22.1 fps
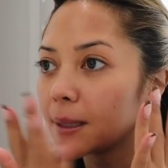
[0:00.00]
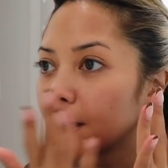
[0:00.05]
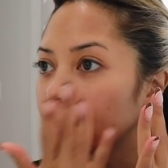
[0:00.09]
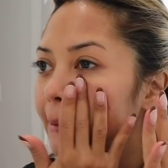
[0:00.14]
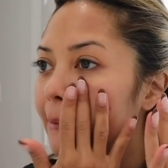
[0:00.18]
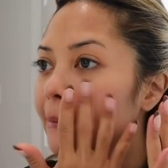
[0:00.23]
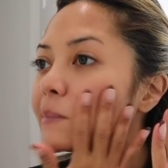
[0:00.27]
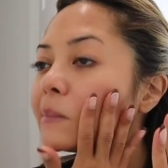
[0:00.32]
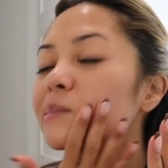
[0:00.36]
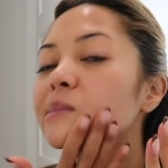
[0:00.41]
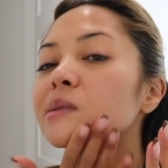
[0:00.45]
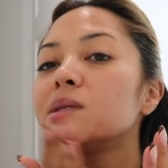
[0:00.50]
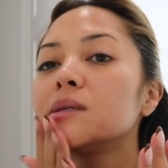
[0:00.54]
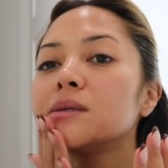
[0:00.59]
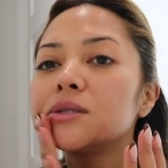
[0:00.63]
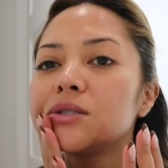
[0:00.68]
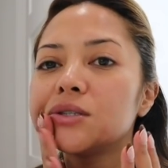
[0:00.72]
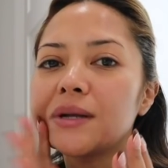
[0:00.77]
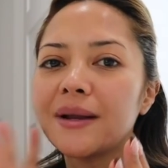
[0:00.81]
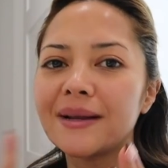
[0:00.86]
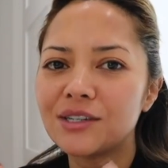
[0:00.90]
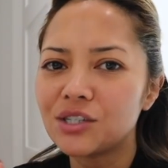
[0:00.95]
Like,
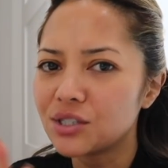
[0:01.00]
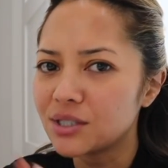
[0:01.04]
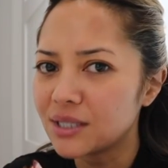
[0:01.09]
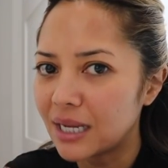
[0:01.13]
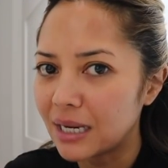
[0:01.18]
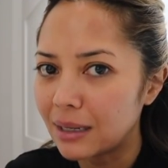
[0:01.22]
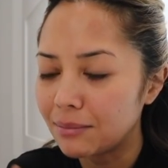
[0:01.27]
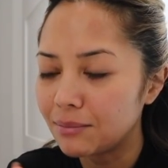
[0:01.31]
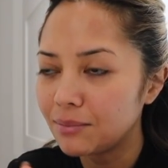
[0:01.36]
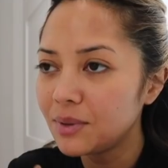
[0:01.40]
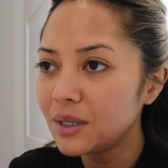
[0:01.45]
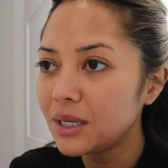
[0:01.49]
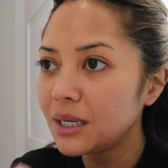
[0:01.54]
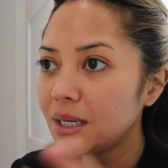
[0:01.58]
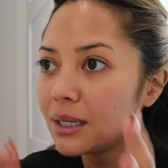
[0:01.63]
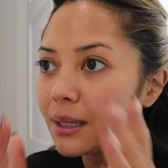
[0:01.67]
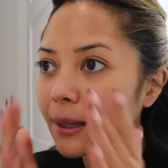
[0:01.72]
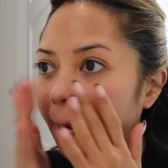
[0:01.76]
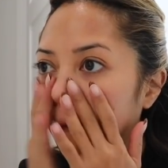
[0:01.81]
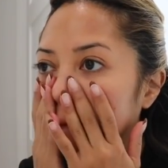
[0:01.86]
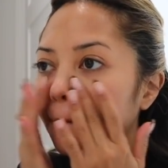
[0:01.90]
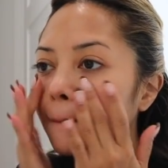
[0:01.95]
should I just let it
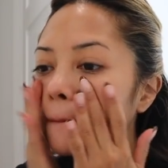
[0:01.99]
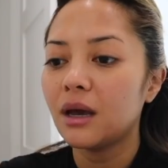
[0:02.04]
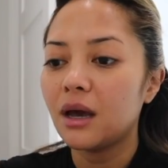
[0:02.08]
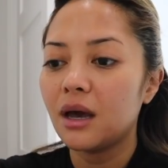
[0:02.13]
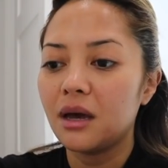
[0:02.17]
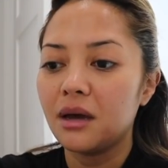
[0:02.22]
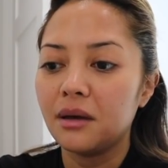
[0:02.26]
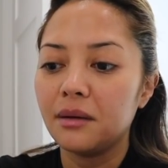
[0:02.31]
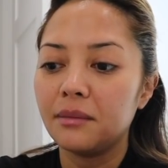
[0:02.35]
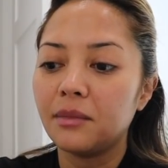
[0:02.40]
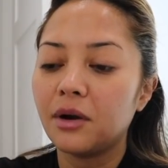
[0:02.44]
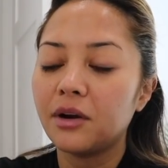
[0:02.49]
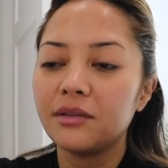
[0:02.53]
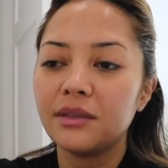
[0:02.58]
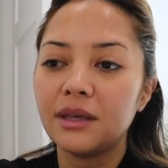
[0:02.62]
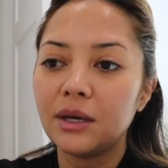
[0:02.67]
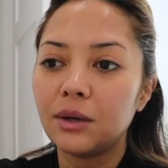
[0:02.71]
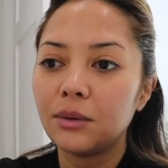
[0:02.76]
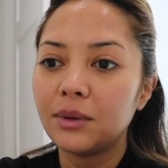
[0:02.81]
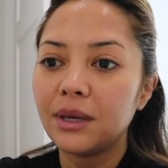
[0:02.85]
be? Are they